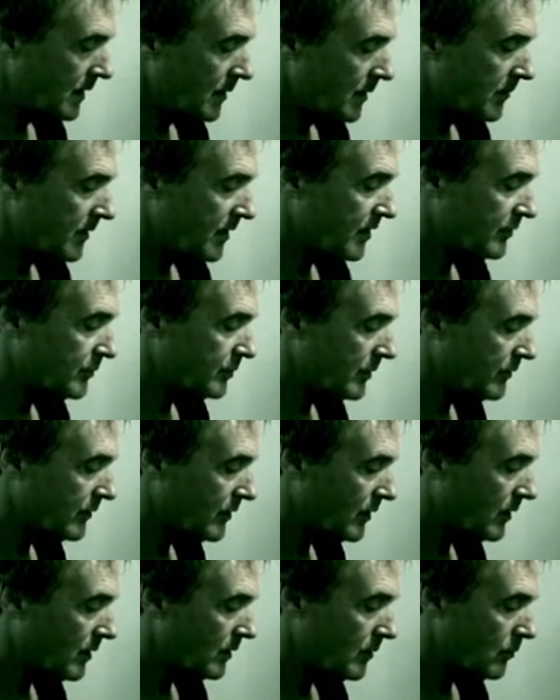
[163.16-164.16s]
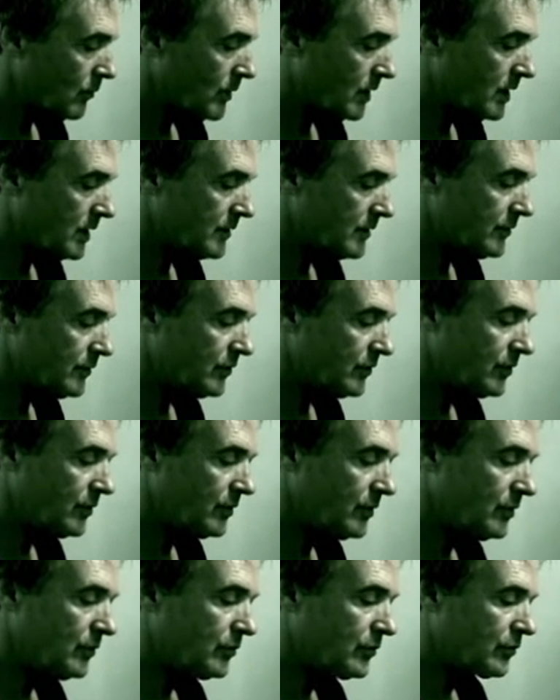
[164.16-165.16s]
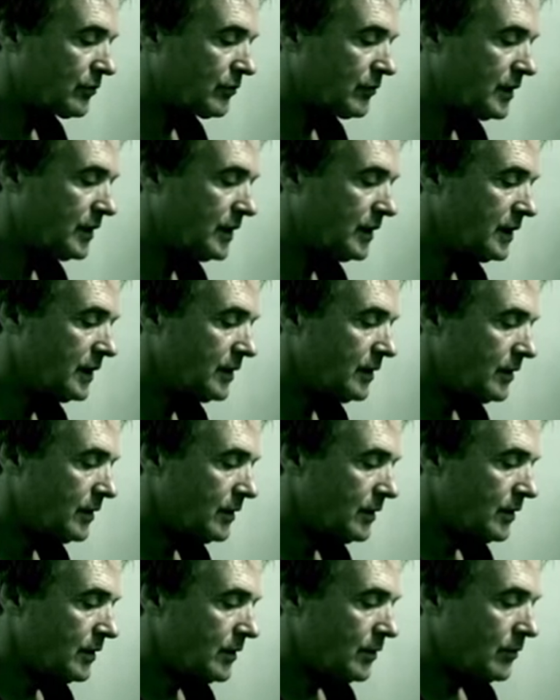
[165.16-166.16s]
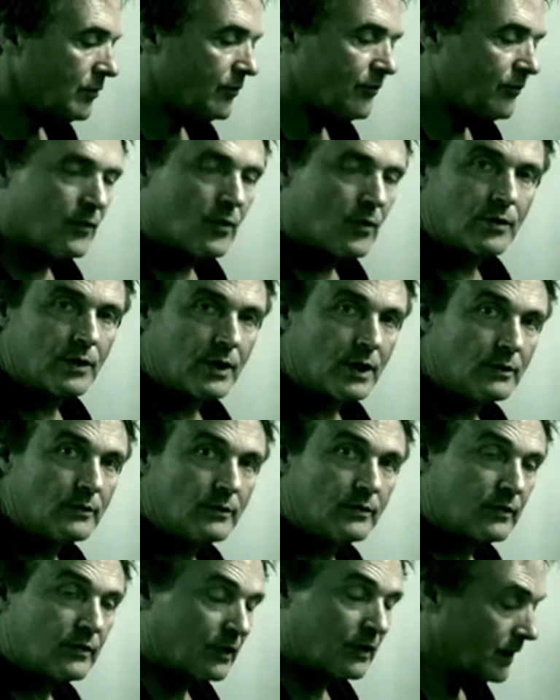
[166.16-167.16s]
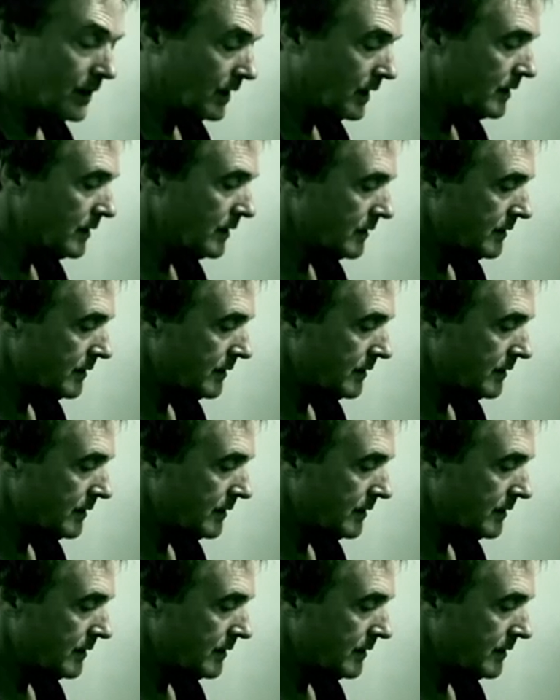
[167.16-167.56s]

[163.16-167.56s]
Because we've got 1, 2, 3, 4 notes here.